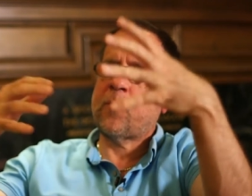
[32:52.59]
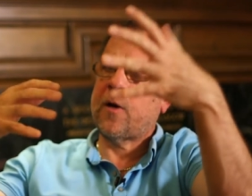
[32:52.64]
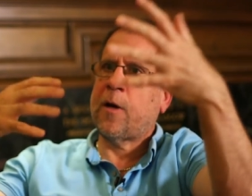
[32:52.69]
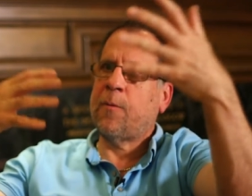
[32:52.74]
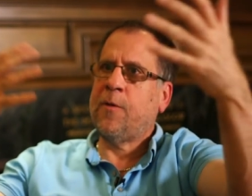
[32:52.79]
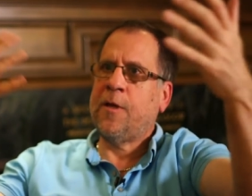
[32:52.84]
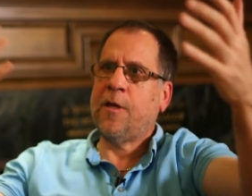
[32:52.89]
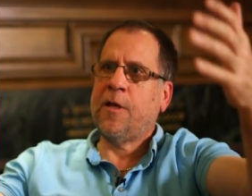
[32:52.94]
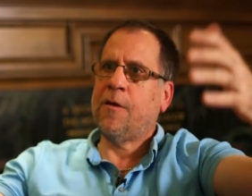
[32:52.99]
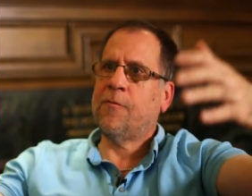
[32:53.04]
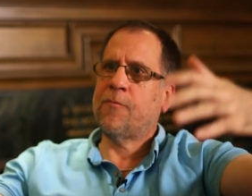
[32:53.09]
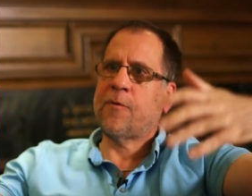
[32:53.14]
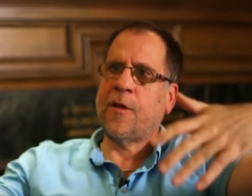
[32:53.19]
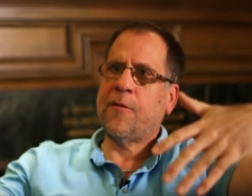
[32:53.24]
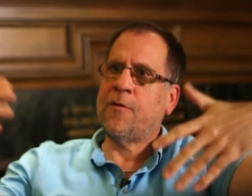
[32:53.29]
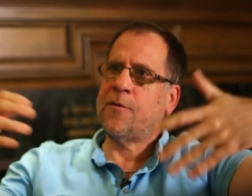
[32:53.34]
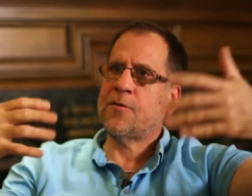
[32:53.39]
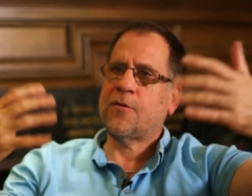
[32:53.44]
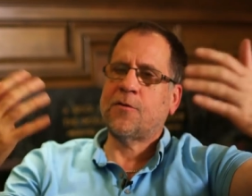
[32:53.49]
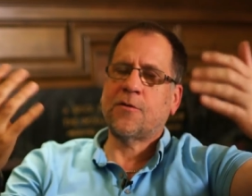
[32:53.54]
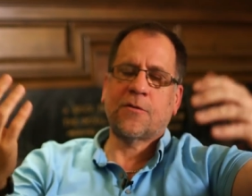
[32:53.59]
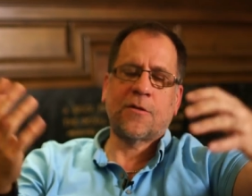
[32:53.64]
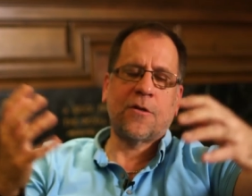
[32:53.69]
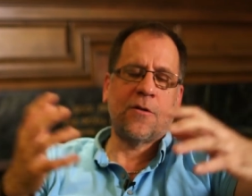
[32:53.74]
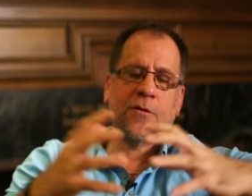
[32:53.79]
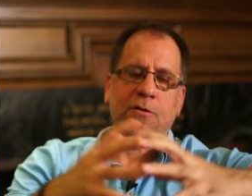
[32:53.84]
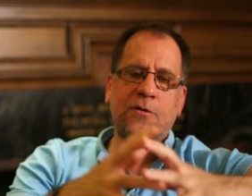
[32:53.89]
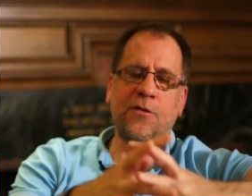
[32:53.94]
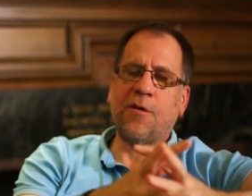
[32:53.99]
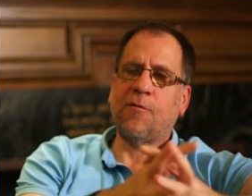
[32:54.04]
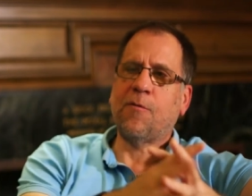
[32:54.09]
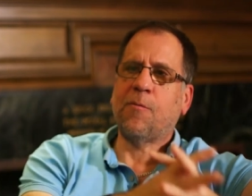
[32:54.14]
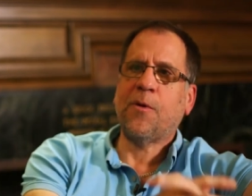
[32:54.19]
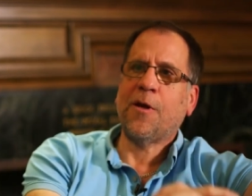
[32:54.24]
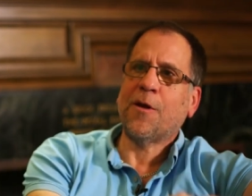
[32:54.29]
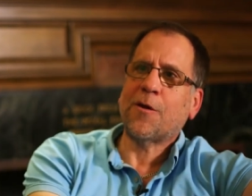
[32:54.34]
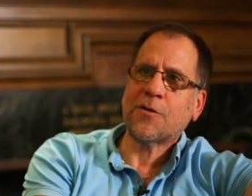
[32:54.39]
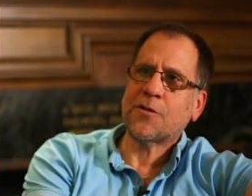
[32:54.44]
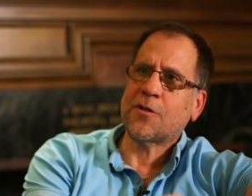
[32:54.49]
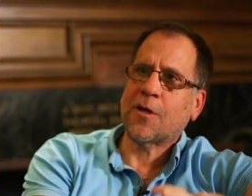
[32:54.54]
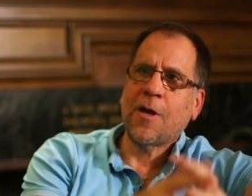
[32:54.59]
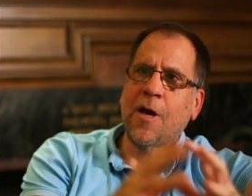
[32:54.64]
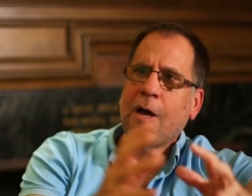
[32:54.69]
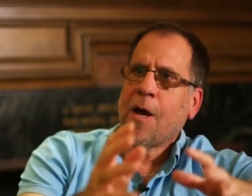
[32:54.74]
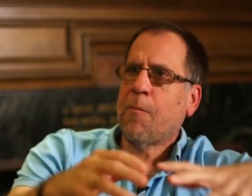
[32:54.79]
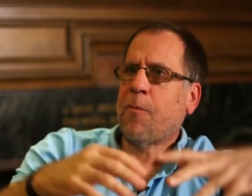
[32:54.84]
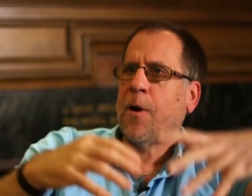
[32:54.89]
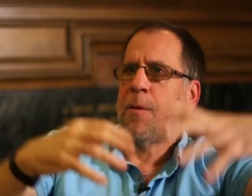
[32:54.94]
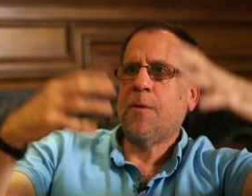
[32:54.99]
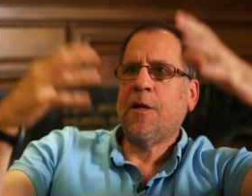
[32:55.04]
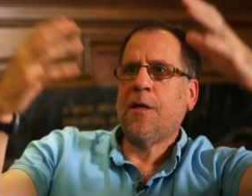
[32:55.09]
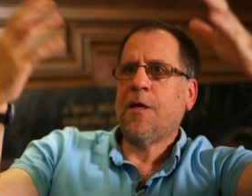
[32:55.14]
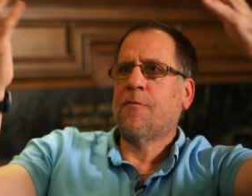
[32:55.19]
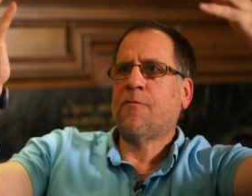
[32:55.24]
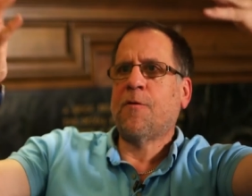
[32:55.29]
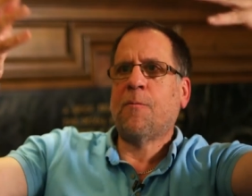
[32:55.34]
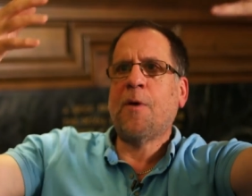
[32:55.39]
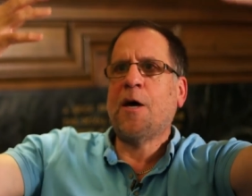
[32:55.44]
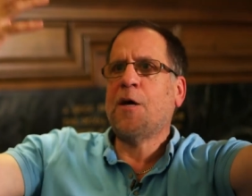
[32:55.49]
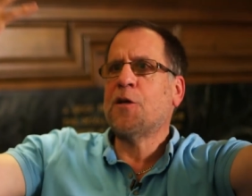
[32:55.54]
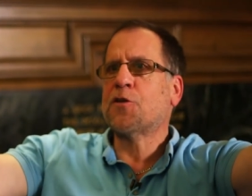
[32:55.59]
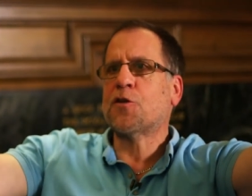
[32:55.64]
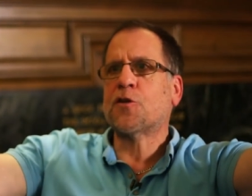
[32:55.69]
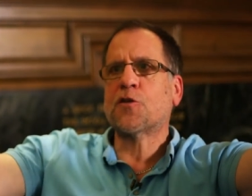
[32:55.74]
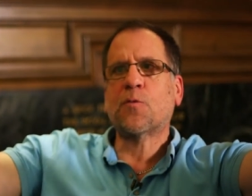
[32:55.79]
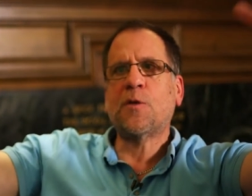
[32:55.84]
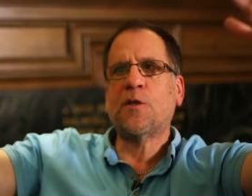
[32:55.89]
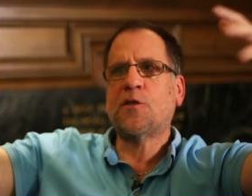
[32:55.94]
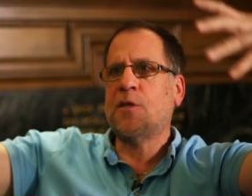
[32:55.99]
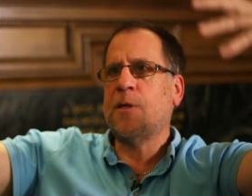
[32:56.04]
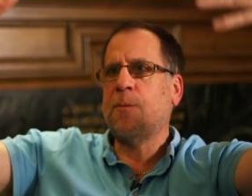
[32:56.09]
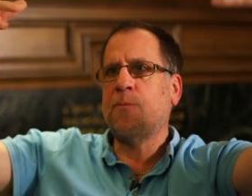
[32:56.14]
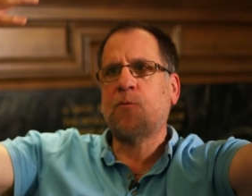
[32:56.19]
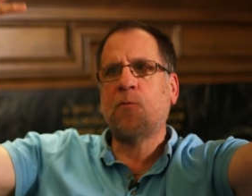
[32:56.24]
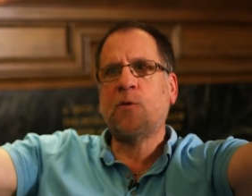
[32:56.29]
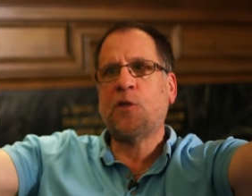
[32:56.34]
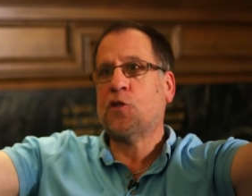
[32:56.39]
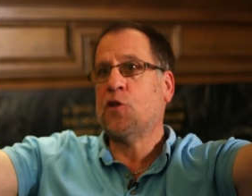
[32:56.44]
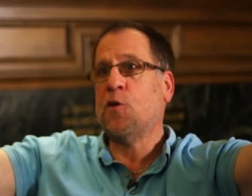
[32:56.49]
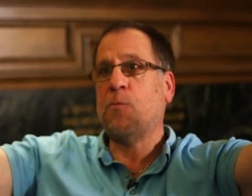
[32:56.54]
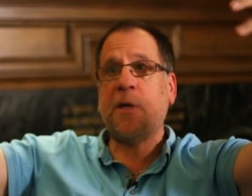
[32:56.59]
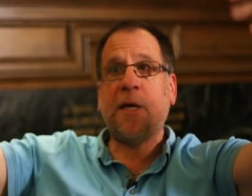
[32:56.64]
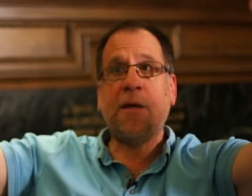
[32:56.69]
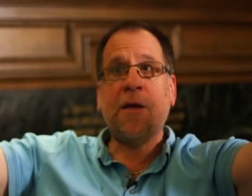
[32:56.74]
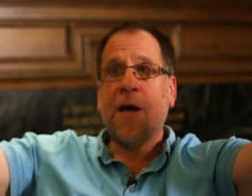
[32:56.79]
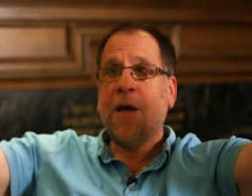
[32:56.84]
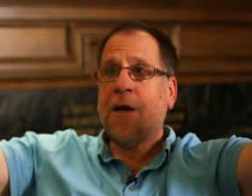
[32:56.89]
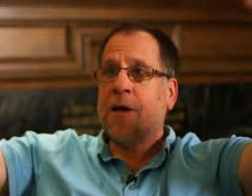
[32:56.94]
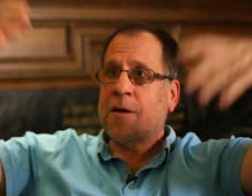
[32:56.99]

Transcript: by many of, and this is, you know, Steven Pinker's thing, by many of the measures we seem to, we should be.